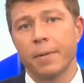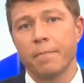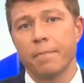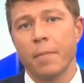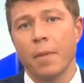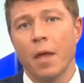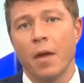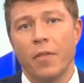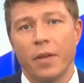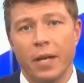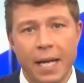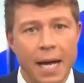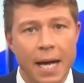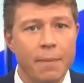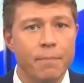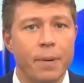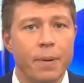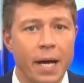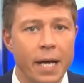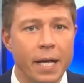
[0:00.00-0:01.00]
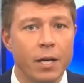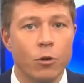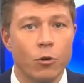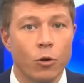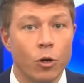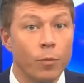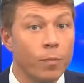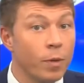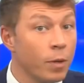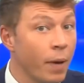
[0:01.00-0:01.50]
The campaign
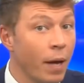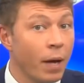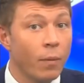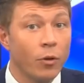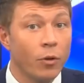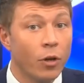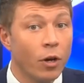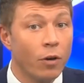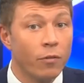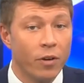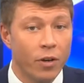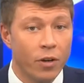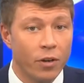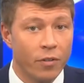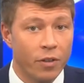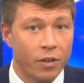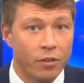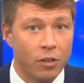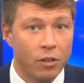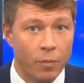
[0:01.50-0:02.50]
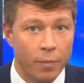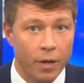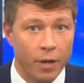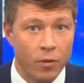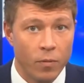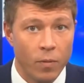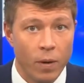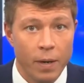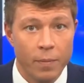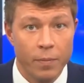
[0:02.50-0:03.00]
group, you may well not have heard of this lot, by the
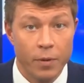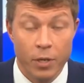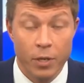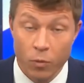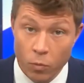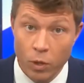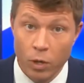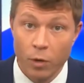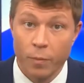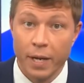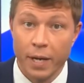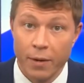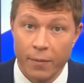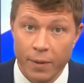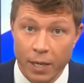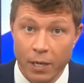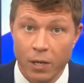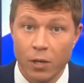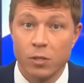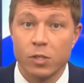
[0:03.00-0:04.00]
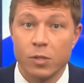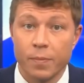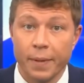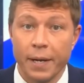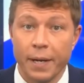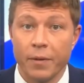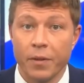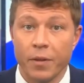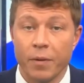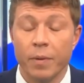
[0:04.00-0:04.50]
way, but you will be hearing a lot
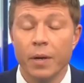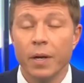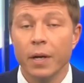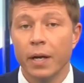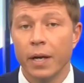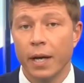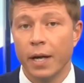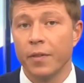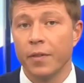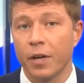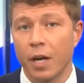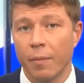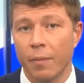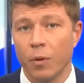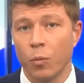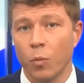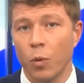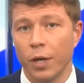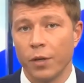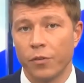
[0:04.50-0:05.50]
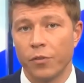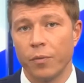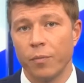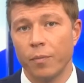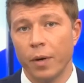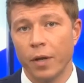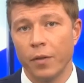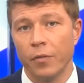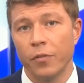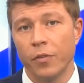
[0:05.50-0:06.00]
about them in the coming weeks and
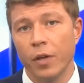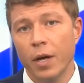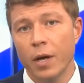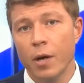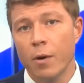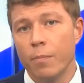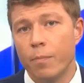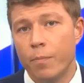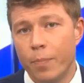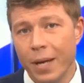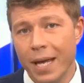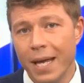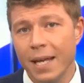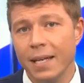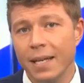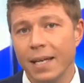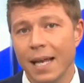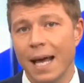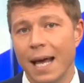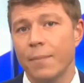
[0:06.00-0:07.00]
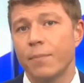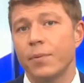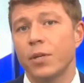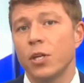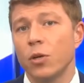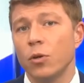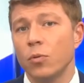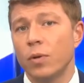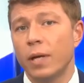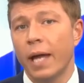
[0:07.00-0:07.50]
months. B Lab
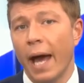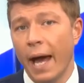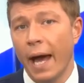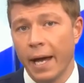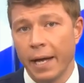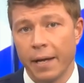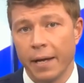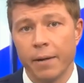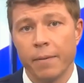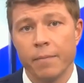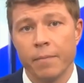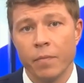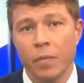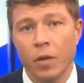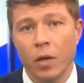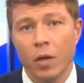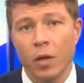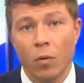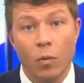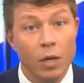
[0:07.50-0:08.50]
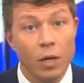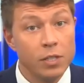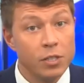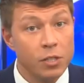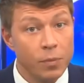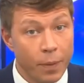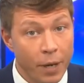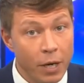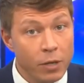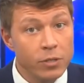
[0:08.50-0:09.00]
UK. Well, it's
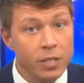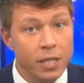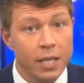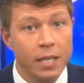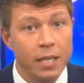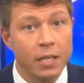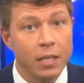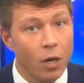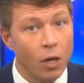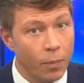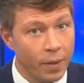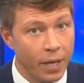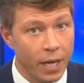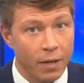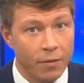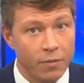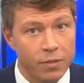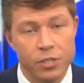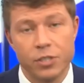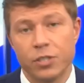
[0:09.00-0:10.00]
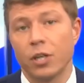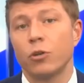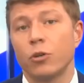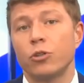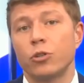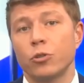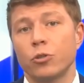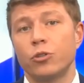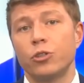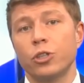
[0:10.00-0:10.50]
supposedly lobbying for
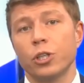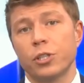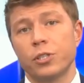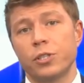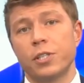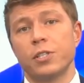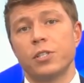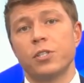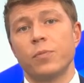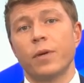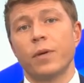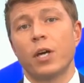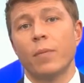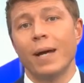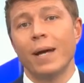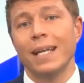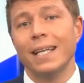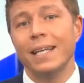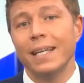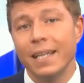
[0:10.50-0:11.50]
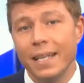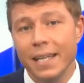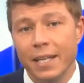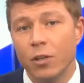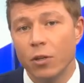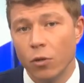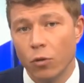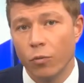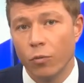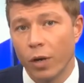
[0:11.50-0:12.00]
social justice to become a
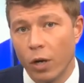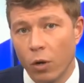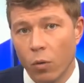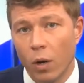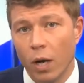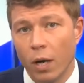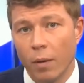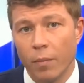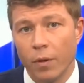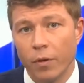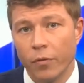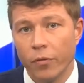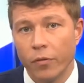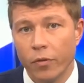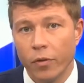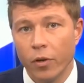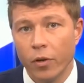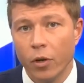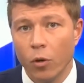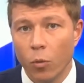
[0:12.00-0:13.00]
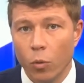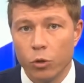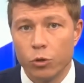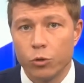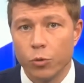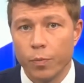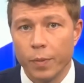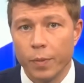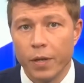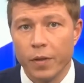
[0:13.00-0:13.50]
legal requirement, which would
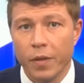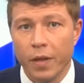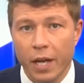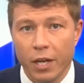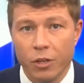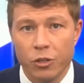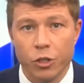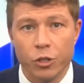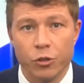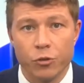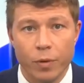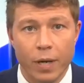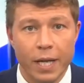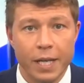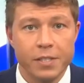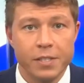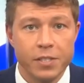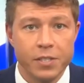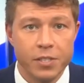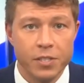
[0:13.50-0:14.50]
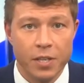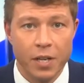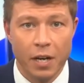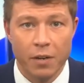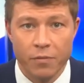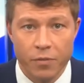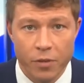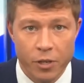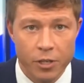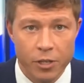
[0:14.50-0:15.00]
mean that issues relating to
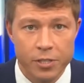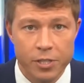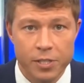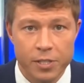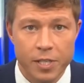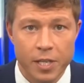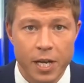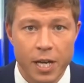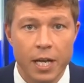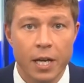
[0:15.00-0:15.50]
diversity,